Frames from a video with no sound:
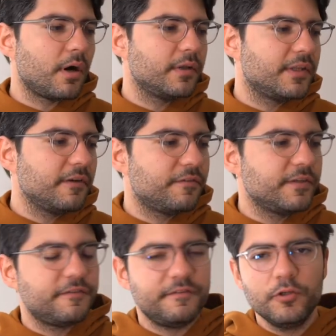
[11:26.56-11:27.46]

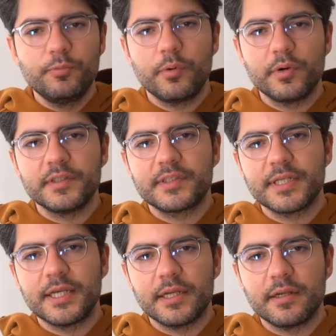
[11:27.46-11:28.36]
different viewpoints
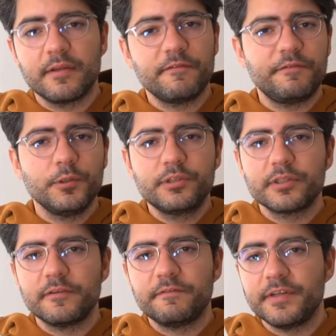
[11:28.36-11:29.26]
in
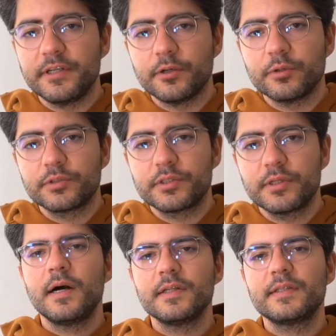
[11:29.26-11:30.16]
future videos.
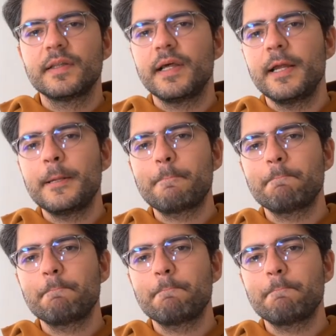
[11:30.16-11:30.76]
Until then,